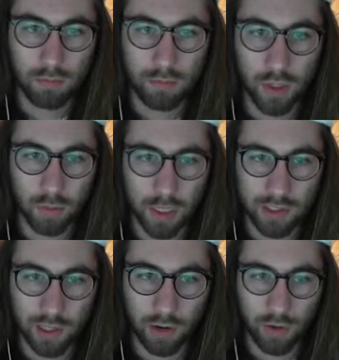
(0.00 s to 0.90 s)
So
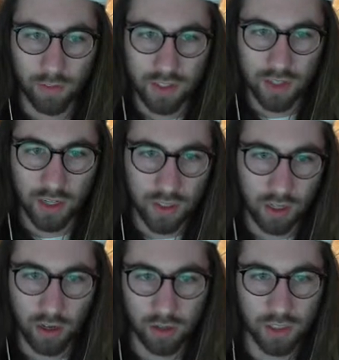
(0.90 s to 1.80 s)
basically I read this and I was like,
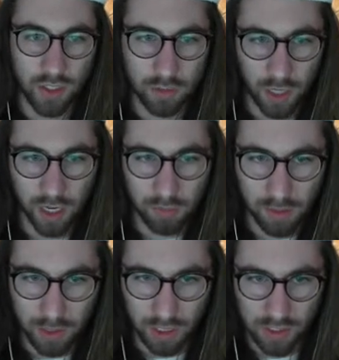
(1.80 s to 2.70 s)
oh, it doesn't apply to me
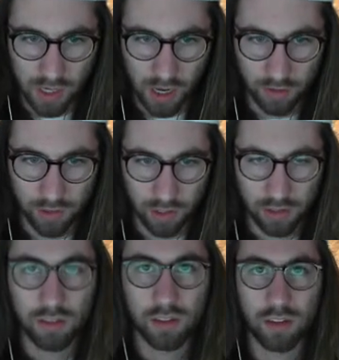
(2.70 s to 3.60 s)
because I have
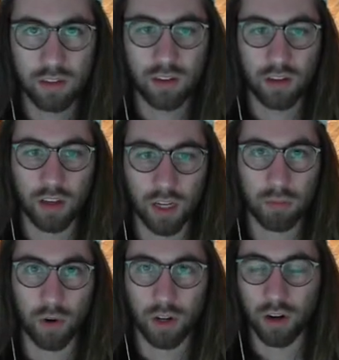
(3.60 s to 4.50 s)
an
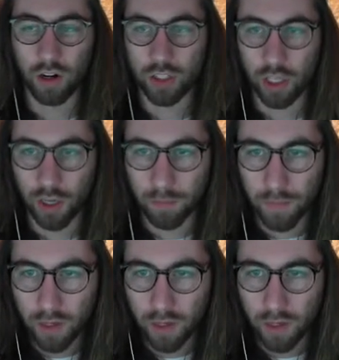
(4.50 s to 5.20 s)
imported car, JDM.